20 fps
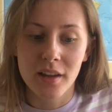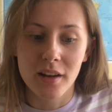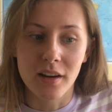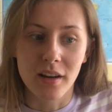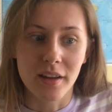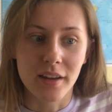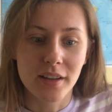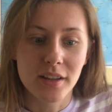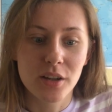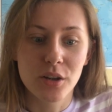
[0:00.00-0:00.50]

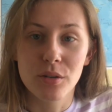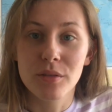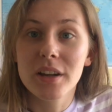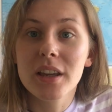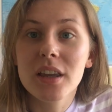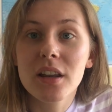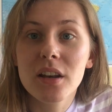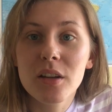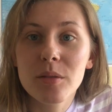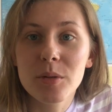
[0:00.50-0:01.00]
like
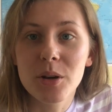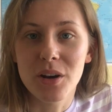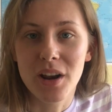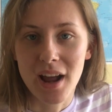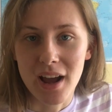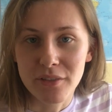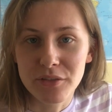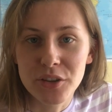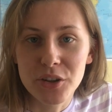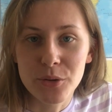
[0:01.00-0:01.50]
curriculum you don't
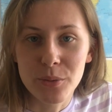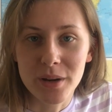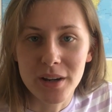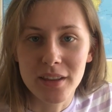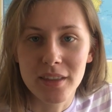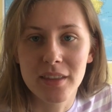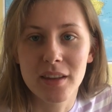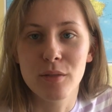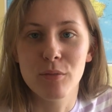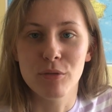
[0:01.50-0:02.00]
have to do
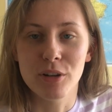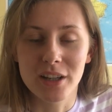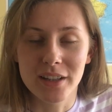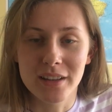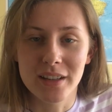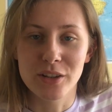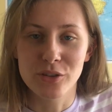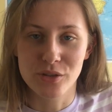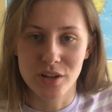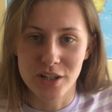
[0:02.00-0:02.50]
anything read
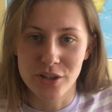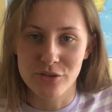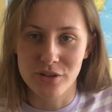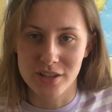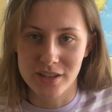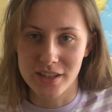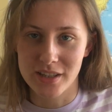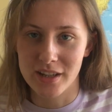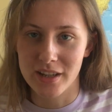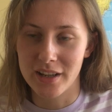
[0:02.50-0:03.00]
things you're
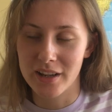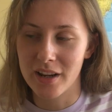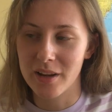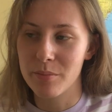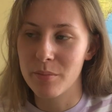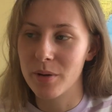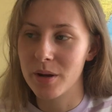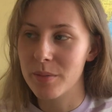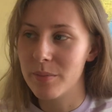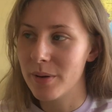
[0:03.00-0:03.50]
interested in and
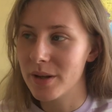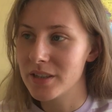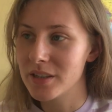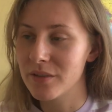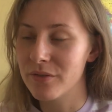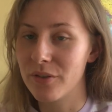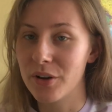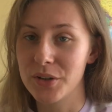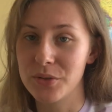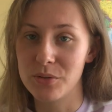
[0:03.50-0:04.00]
my best
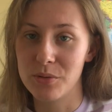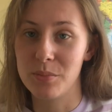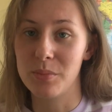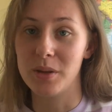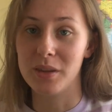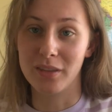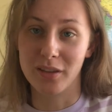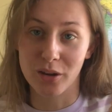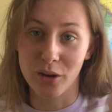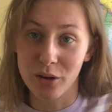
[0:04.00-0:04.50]
advice would
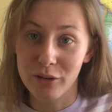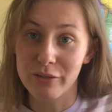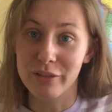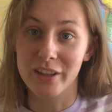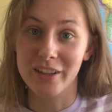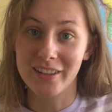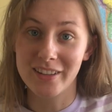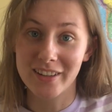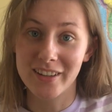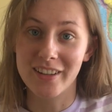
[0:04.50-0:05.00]
be the
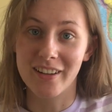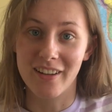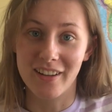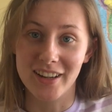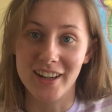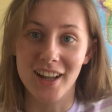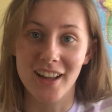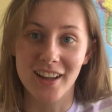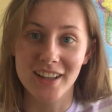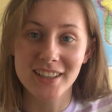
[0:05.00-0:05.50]
covid
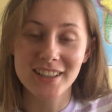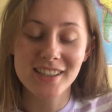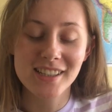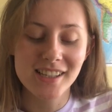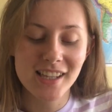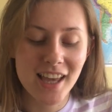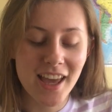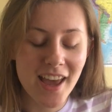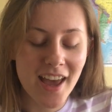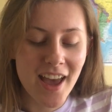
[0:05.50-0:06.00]

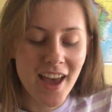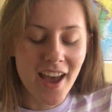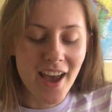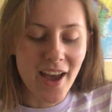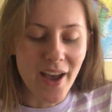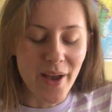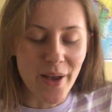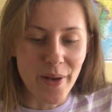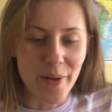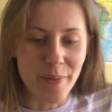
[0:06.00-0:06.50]
guidelines
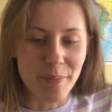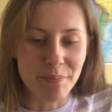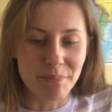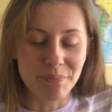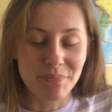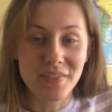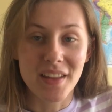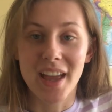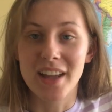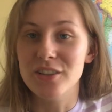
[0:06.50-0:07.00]

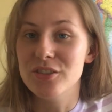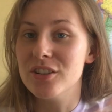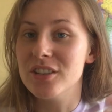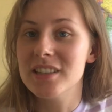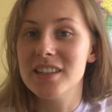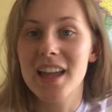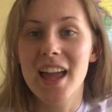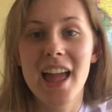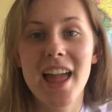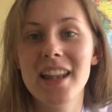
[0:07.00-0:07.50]
um, and
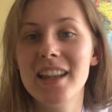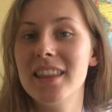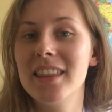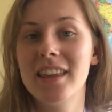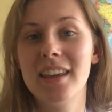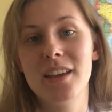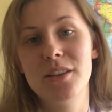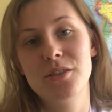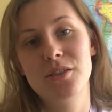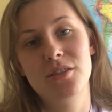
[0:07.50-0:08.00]
just
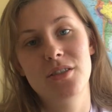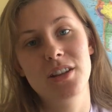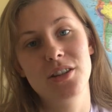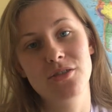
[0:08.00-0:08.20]
anything else you're